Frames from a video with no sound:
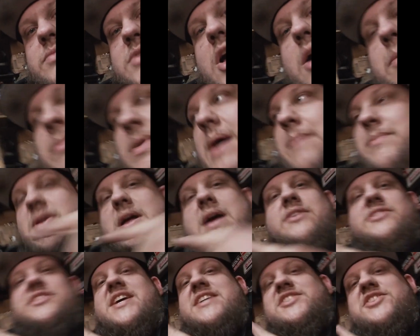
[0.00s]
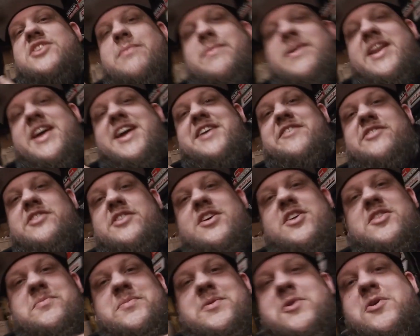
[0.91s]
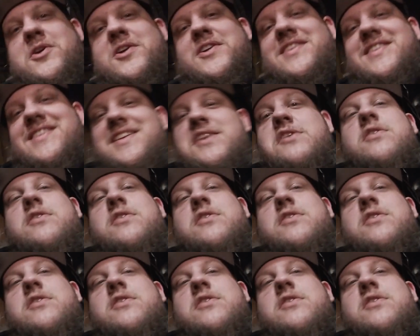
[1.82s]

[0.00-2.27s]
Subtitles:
Tom, I was actually talking about Evan, not the part.